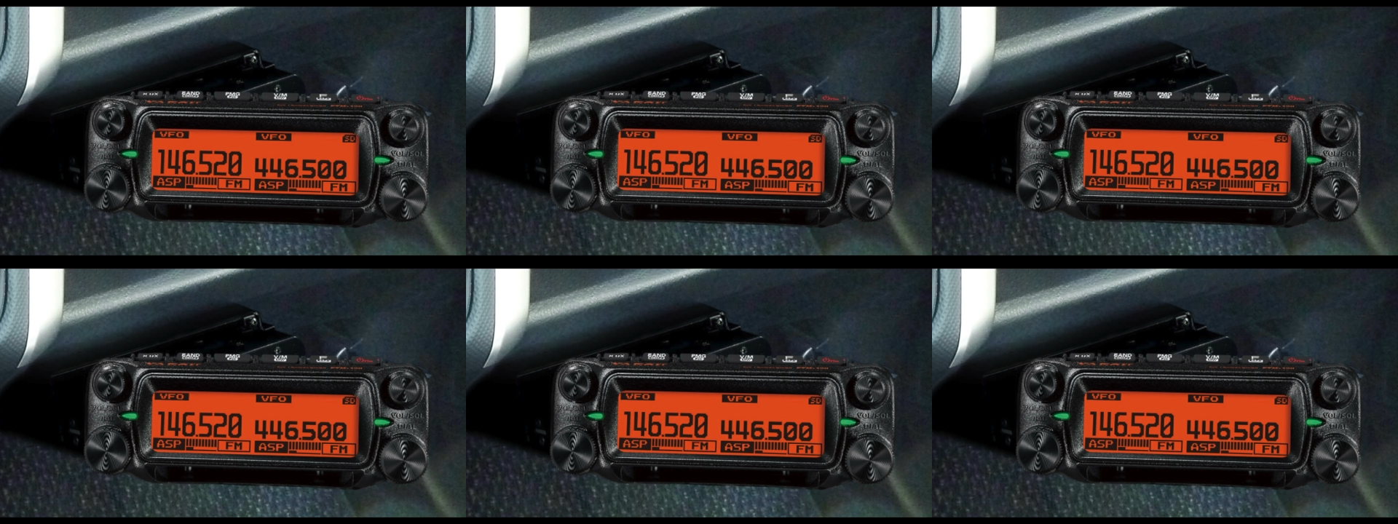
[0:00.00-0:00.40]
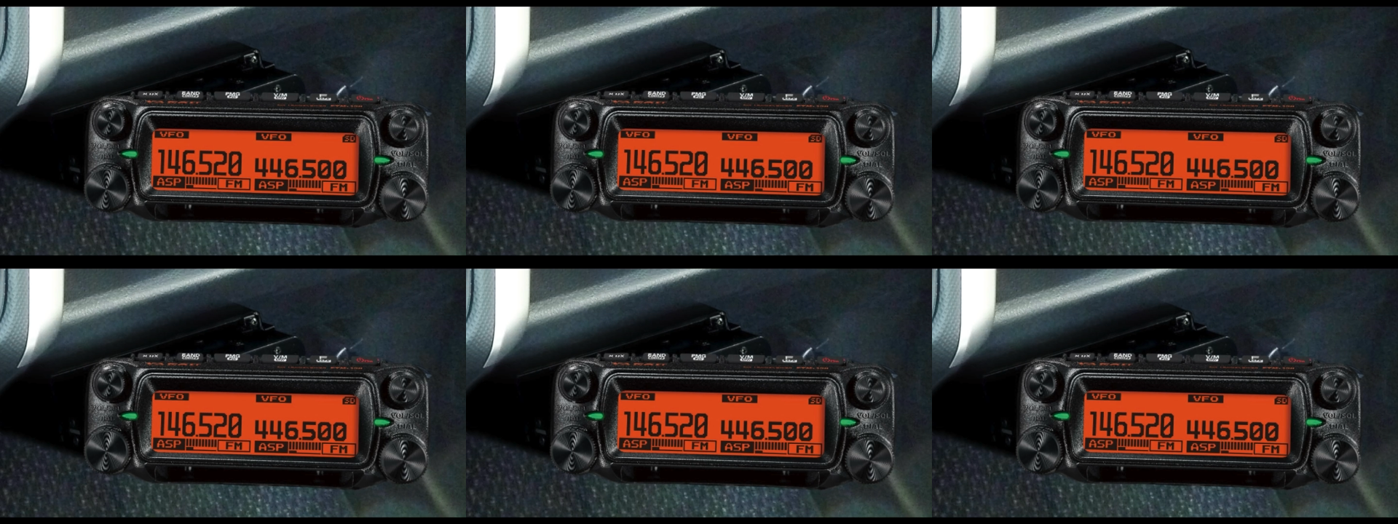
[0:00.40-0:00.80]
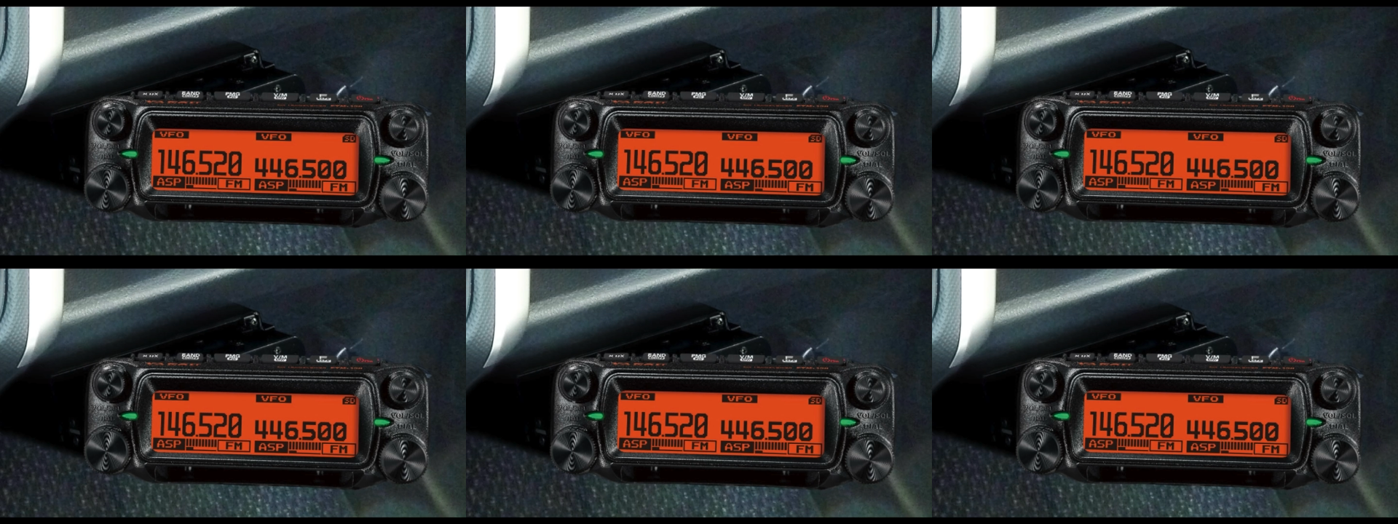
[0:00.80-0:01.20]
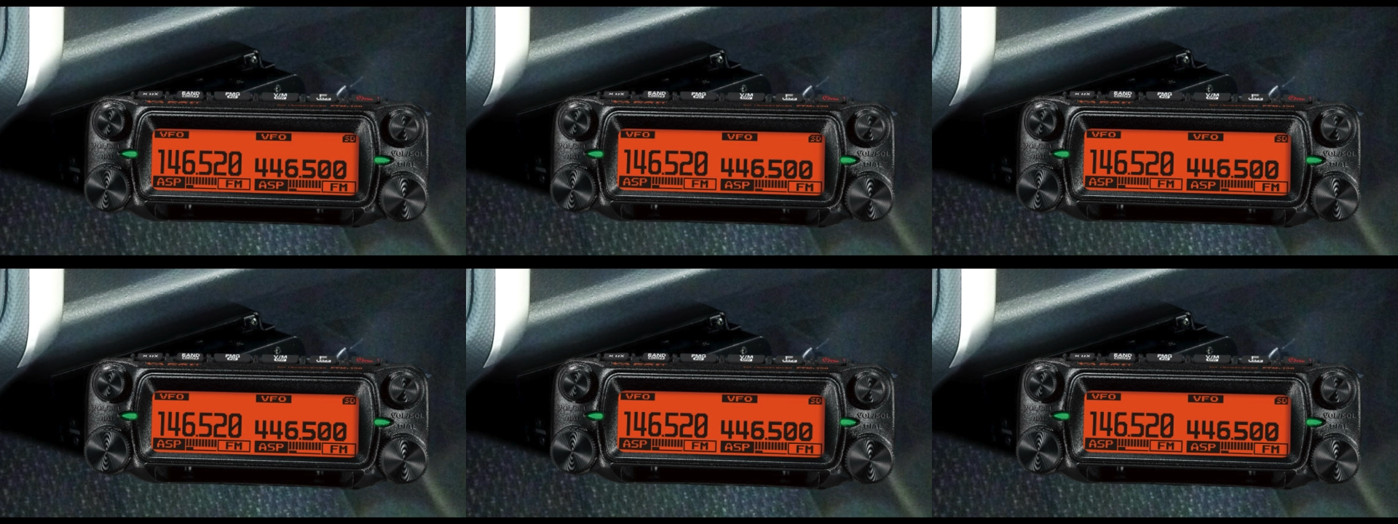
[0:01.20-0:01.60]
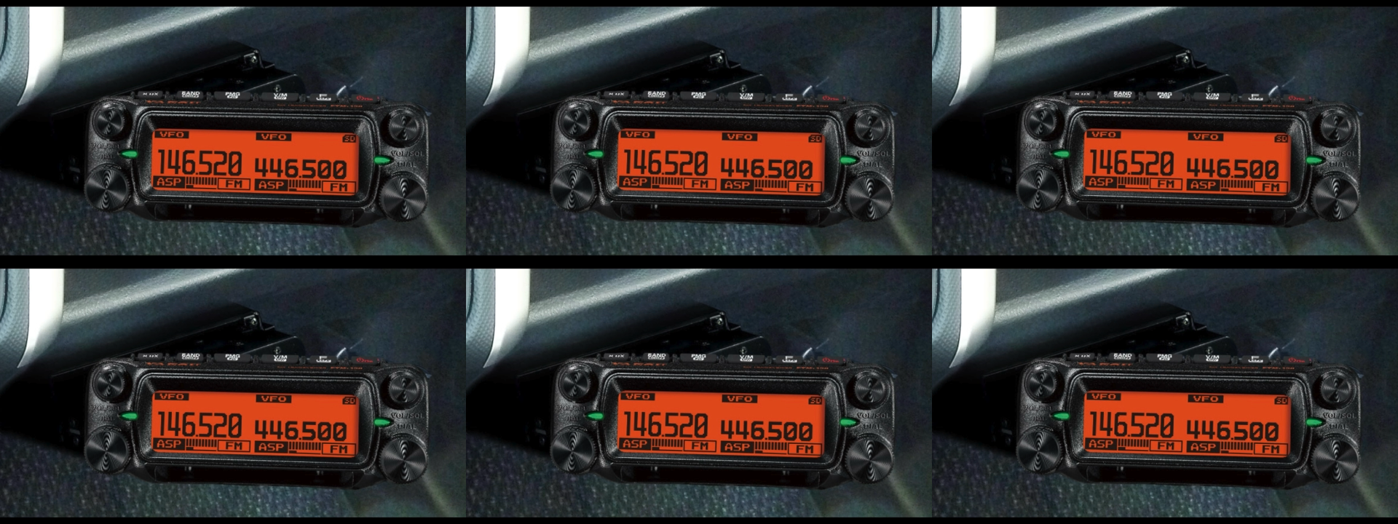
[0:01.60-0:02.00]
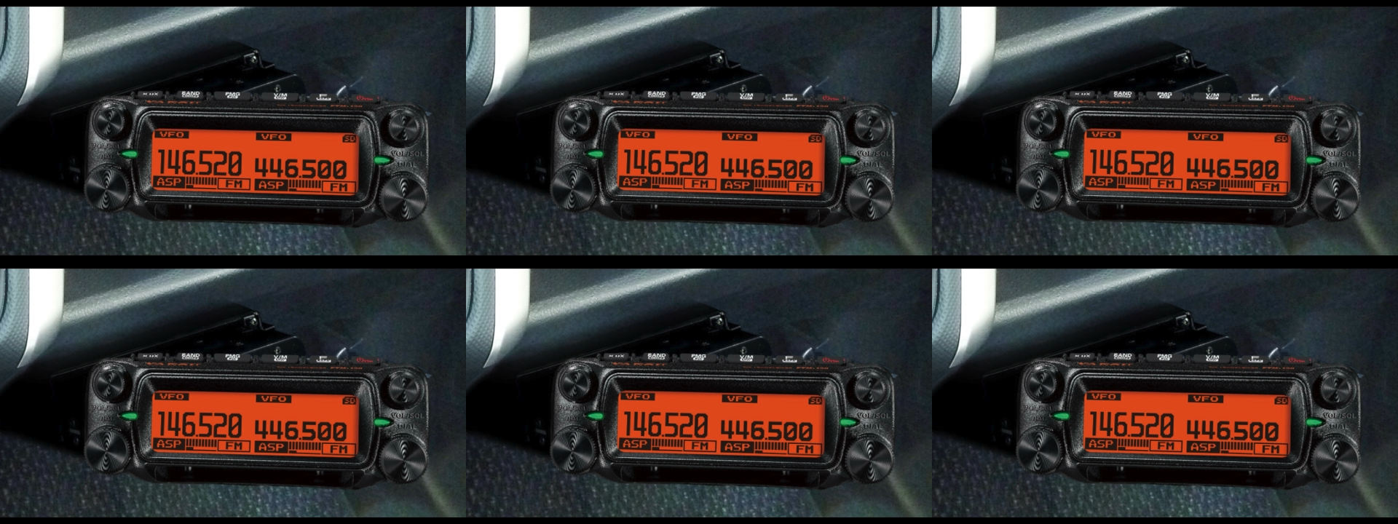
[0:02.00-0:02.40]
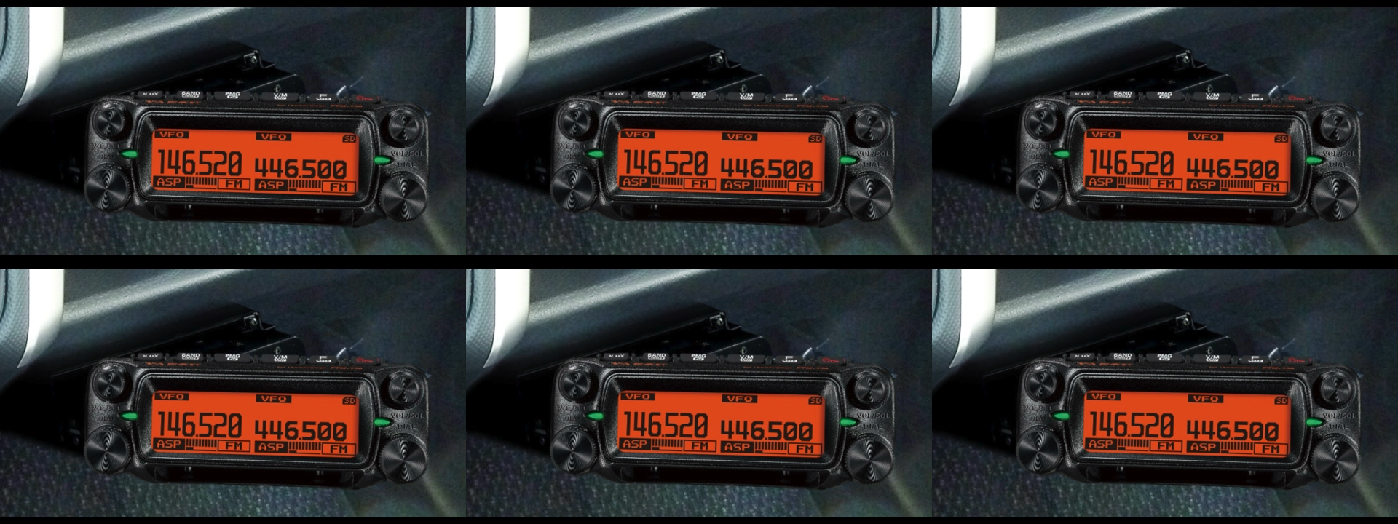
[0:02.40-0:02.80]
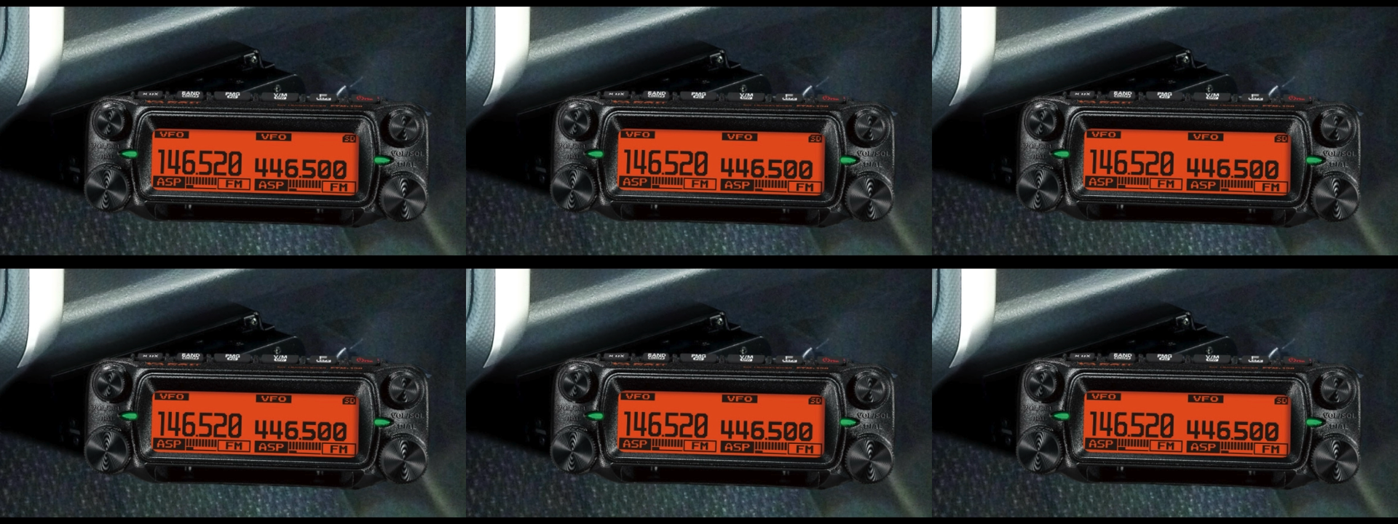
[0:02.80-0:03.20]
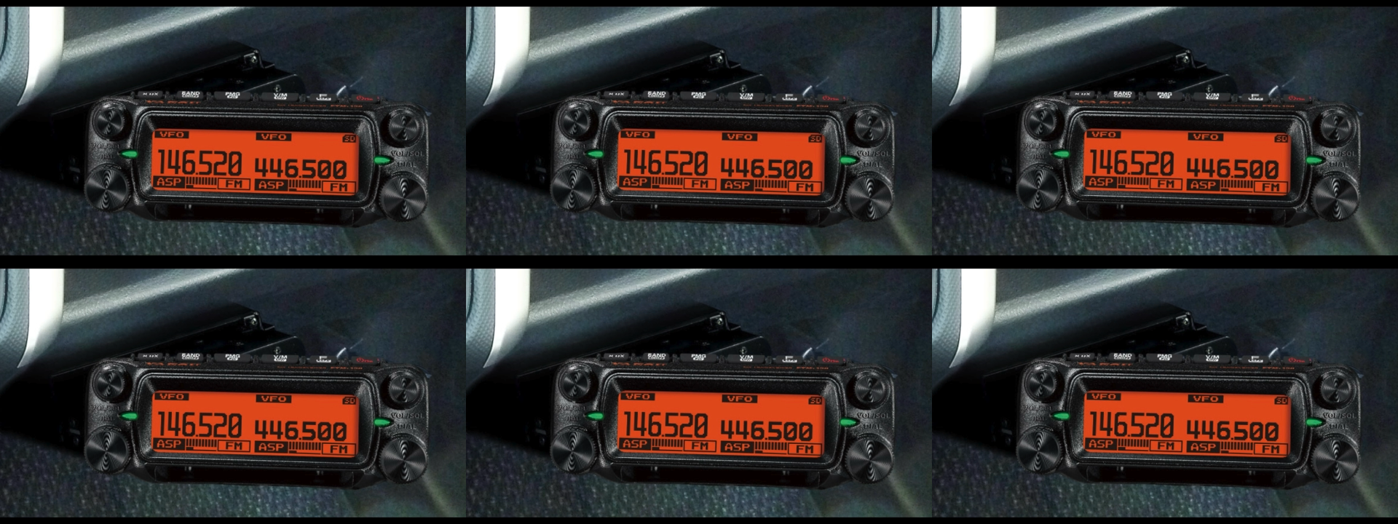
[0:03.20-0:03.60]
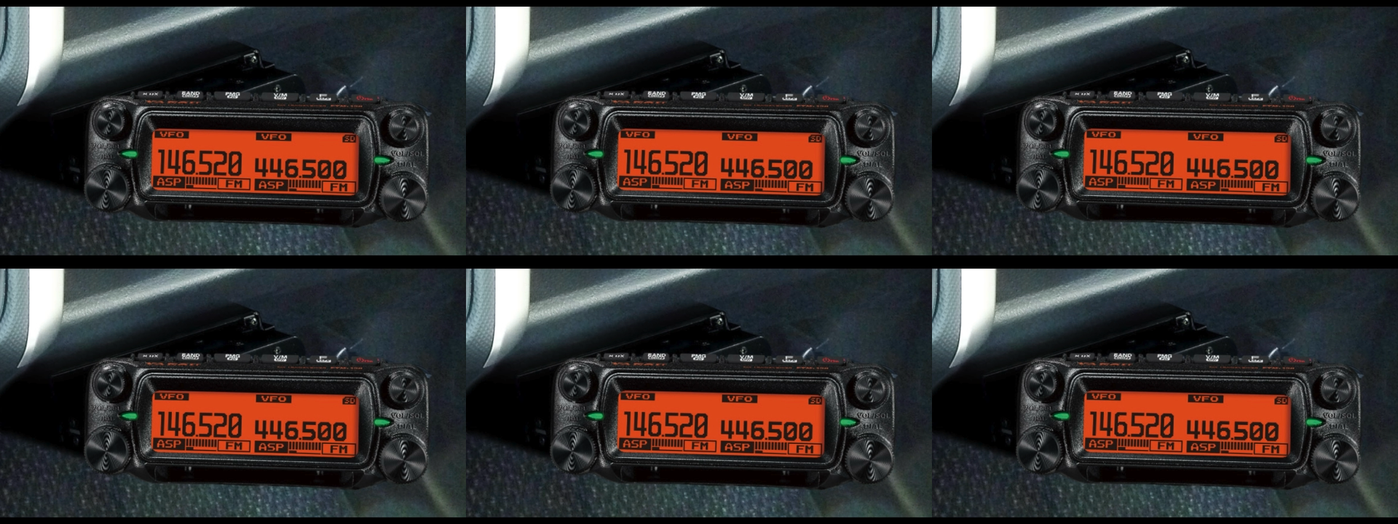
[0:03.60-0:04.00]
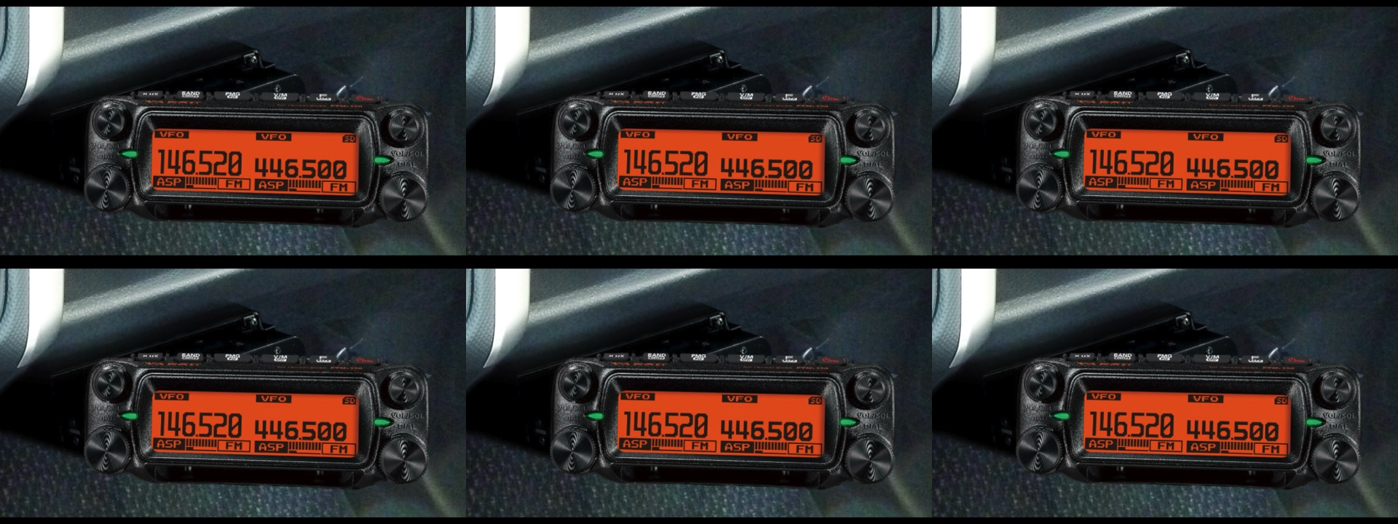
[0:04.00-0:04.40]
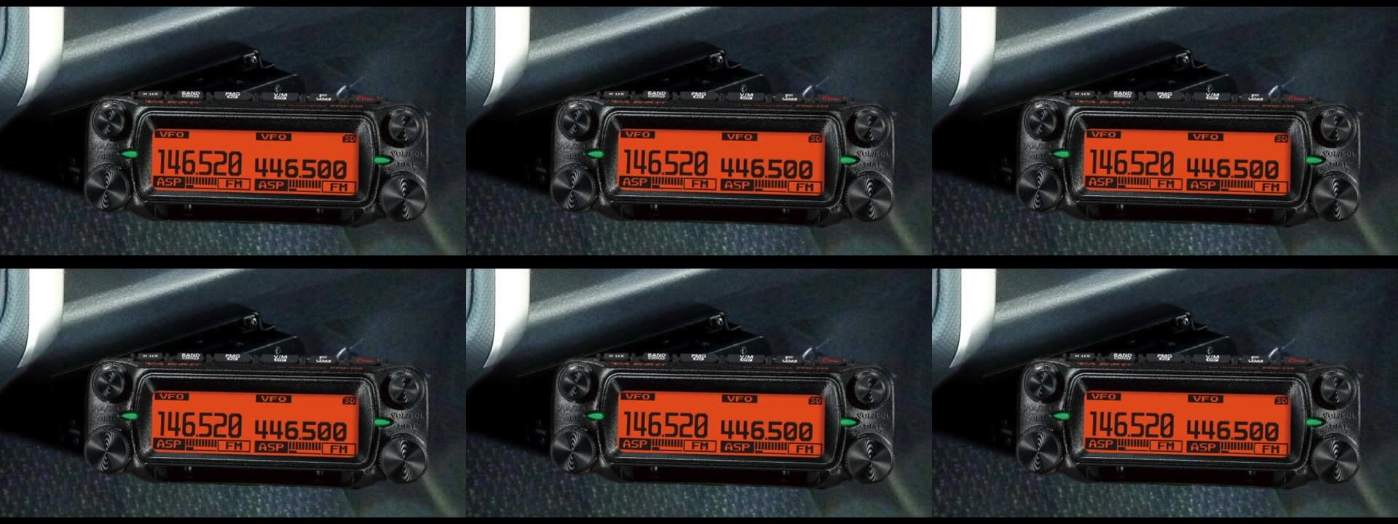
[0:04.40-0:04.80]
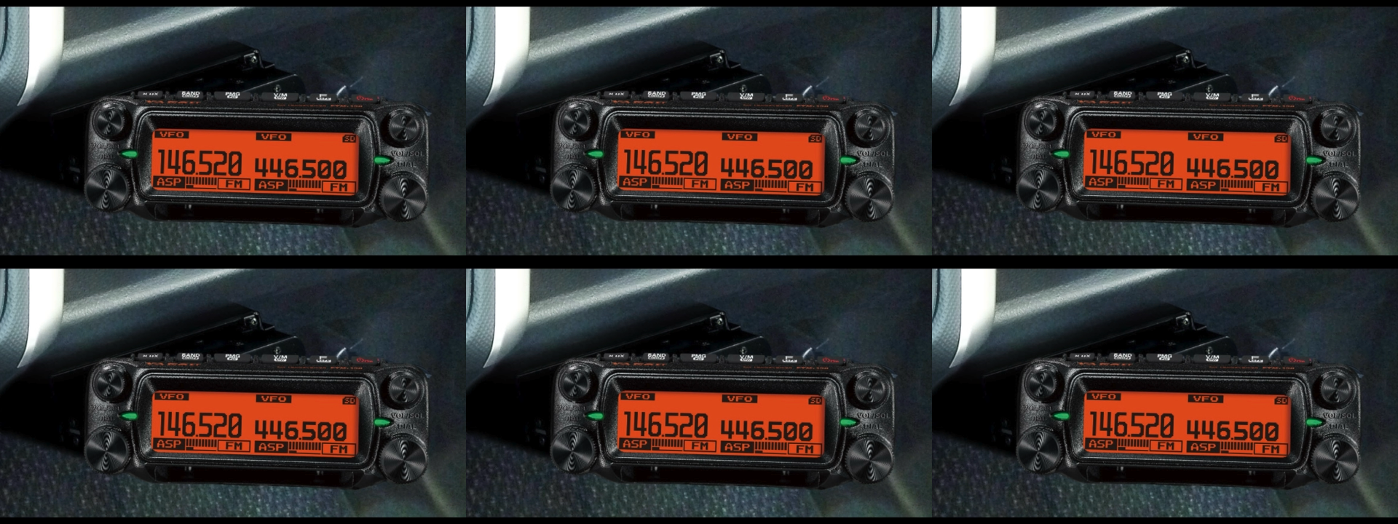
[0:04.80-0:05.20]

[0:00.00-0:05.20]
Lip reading: No face is visible, so there are no lips to read.